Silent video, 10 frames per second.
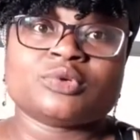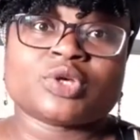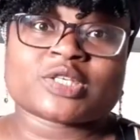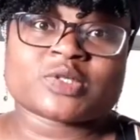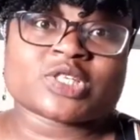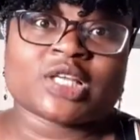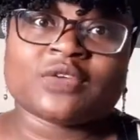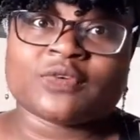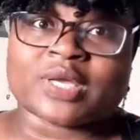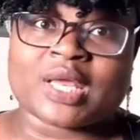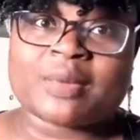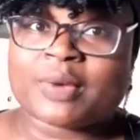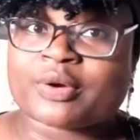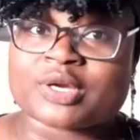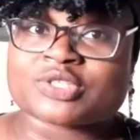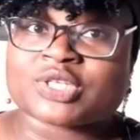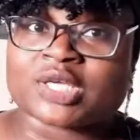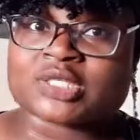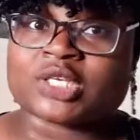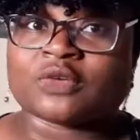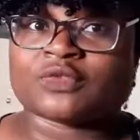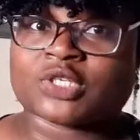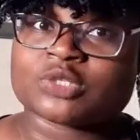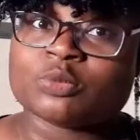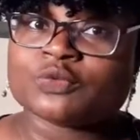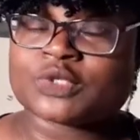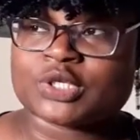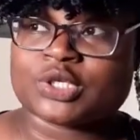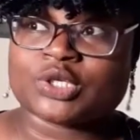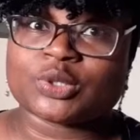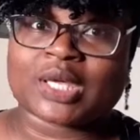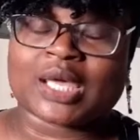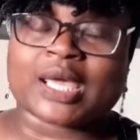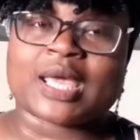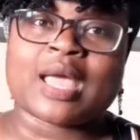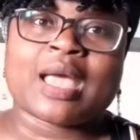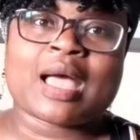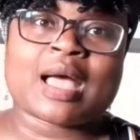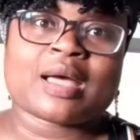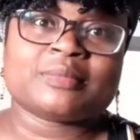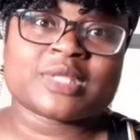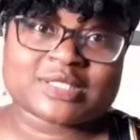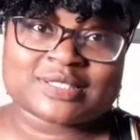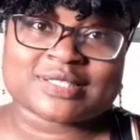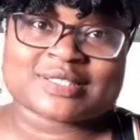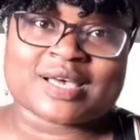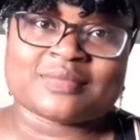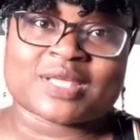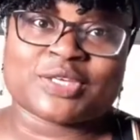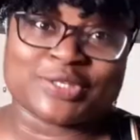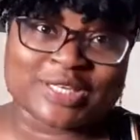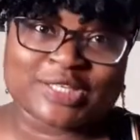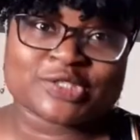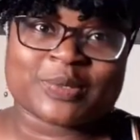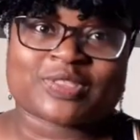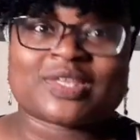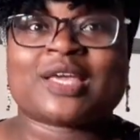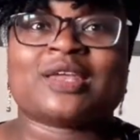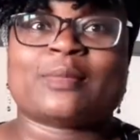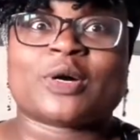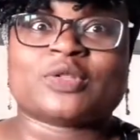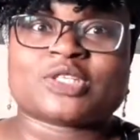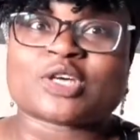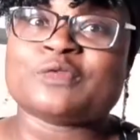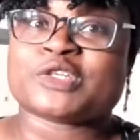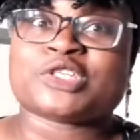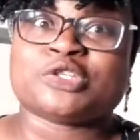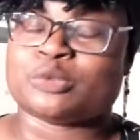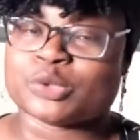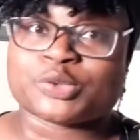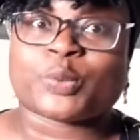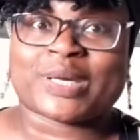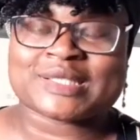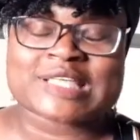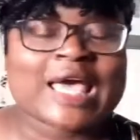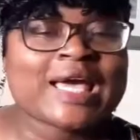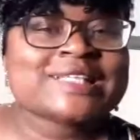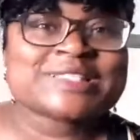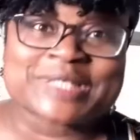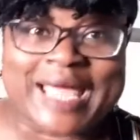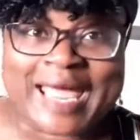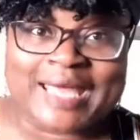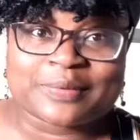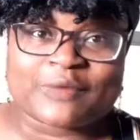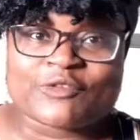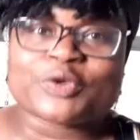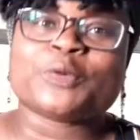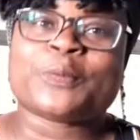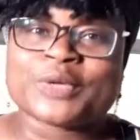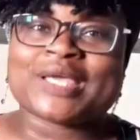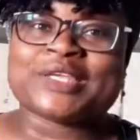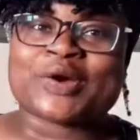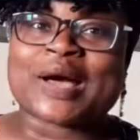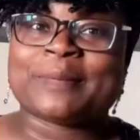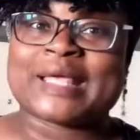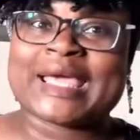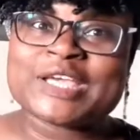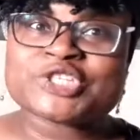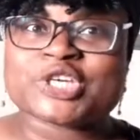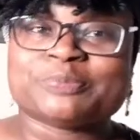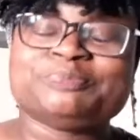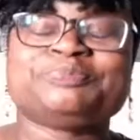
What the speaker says: especially if you're an immigrant student and you've just moved to the UK, this is the time that you need to be thinking about this. Obviously, you don't want to wait till the end before you put in your application.